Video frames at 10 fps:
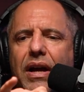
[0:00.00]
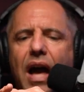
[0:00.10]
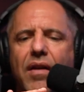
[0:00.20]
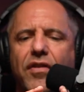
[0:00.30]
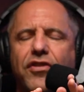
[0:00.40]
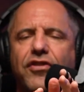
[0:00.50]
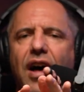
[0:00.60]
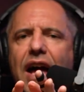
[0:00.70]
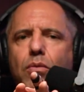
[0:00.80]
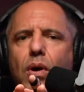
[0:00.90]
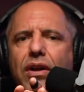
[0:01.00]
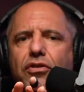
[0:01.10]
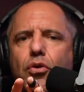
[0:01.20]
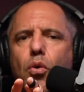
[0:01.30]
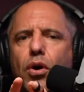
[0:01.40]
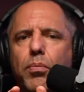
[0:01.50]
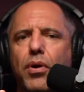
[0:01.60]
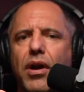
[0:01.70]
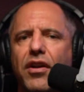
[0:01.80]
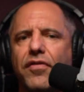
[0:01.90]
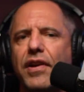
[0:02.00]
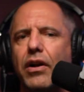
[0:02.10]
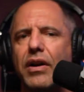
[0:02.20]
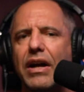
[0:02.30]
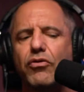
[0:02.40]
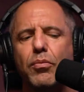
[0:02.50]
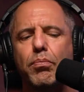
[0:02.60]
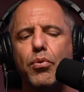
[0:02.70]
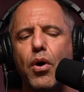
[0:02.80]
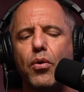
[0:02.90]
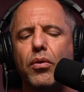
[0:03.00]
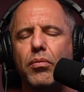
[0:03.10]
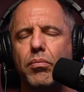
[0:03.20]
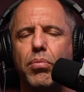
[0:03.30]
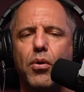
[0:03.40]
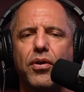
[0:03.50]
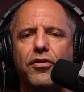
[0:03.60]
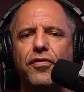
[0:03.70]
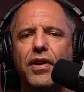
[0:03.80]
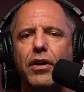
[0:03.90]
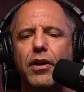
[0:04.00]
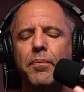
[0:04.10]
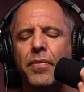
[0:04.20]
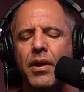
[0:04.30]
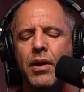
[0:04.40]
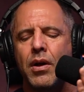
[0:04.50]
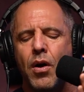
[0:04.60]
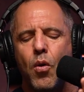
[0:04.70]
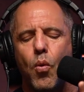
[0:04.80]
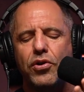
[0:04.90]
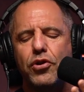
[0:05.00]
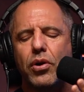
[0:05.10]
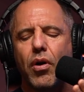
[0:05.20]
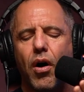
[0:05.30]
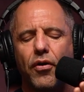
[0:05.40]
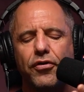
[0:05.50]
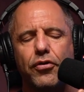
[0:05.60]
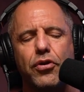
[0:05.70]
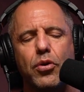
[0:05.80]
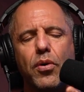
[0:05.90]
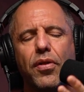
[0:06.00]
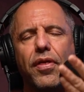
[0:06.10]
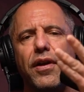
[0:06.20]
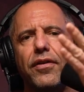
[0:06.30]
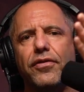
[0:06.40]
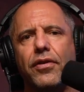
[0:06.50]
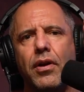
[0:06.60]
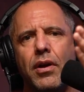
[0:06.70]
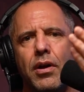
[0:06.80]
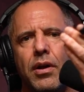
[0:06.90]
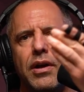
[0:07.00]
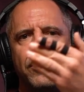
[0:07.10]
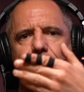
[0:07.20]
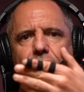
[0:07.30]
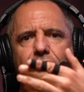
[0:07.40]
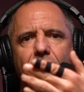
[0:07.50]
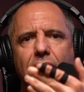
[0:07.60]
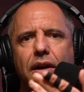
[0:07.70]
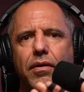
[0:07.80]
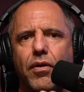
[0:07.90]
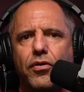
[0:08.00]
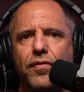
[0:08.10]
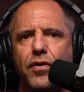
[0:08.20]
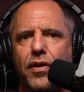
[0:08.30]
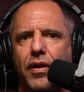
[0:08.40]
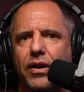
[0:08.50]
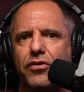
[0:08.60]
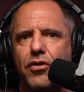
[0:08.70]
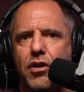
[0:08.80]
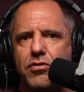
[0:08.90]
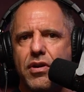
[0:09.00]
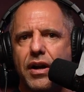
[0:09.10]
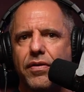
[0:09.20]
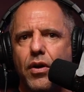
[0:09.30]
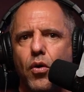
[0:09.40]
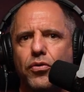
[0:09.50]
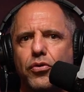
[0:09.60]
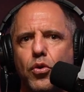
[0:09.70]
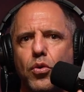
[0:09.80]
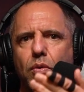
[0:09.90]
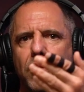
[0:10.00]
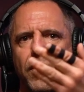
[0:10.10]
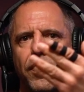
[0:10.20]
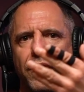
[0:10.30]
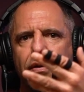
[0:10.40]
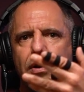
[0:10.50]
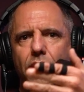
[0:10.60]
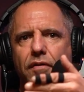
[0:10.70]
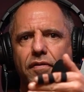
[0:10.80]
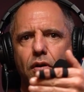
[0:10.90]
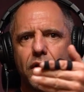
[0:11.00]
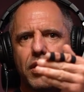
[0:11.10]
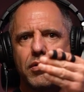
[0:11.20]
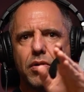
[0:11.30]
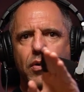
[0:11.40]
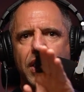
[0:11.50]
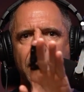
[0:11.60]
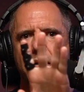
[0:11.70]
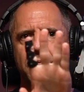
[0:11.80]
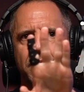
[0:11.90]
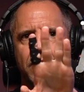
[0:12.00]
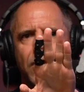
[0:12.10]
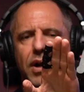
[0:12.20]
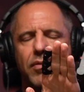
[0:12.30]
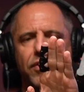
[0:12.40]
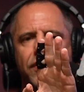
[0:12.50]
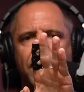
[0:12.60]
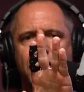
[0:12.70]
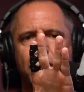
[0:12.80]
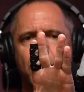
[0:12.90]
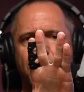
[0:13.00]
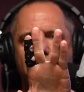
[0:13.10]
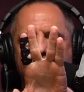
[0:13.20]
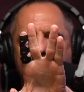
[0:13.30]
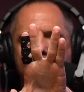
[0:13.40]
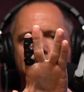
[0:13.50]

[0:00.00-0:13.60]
kind of a sideways torque put on his finger and actually broke his finger. What you can also do with this is, just like those of you that like Star Trek, the old school one with, you know, the Vulcan greeting, right? Let's see if I can do it with this. Yeah.